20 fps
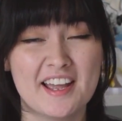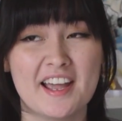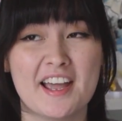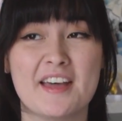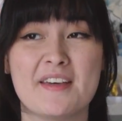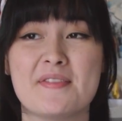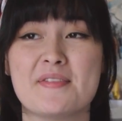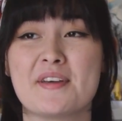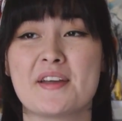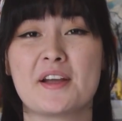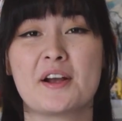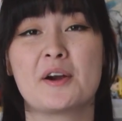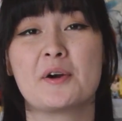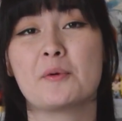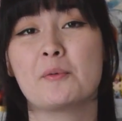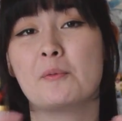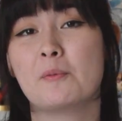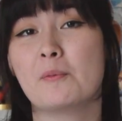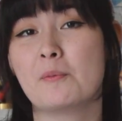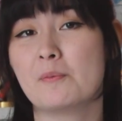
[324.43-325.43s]
and they
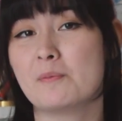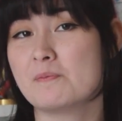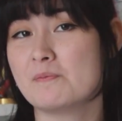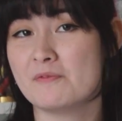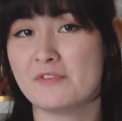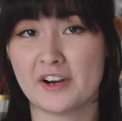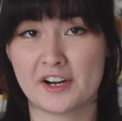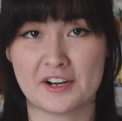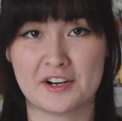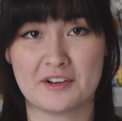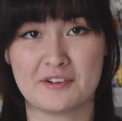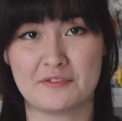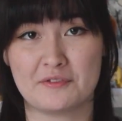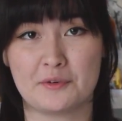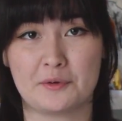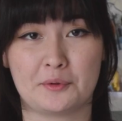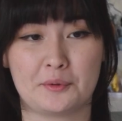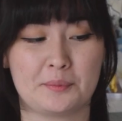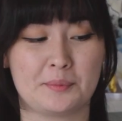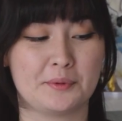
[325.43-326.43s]
are very
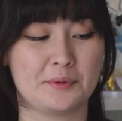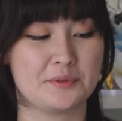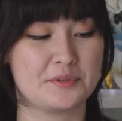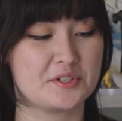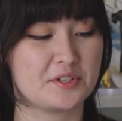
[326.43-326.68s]
affordable.